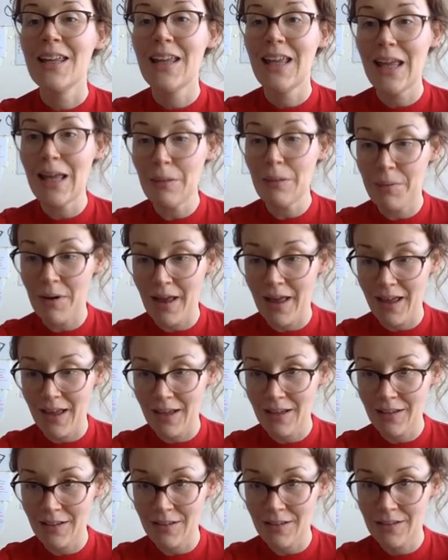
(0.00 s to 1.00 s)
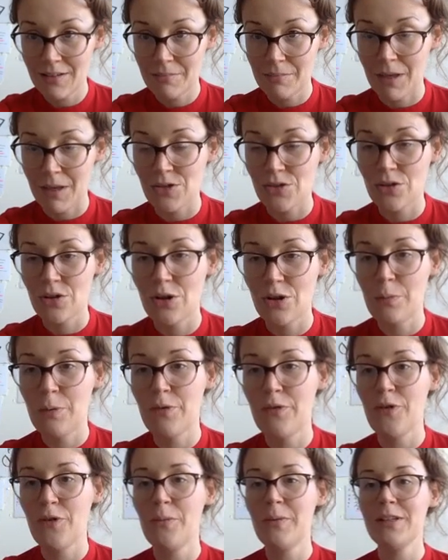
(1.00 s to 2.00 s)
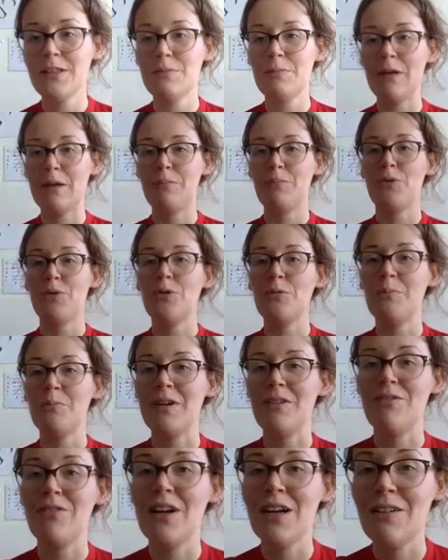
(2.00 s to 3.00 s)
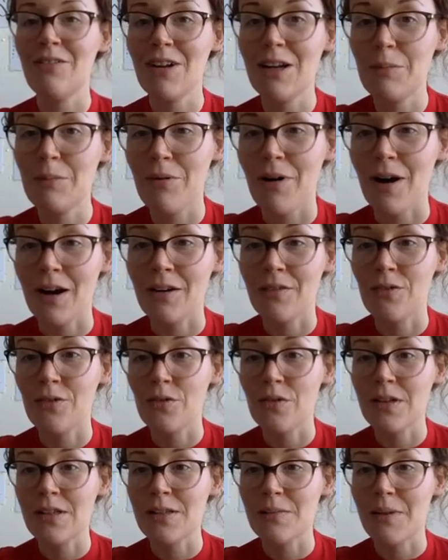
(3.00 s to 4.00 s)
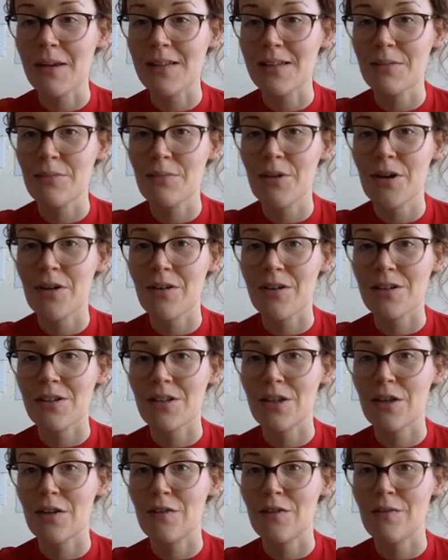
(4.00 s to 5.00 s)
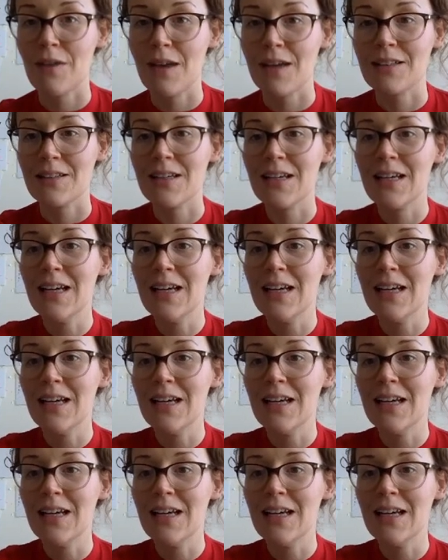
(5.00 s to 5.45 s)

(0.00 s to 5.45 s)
Keep playing. Make sure that you're performing to people. Be really, really proud of all this amazing progress that you've made.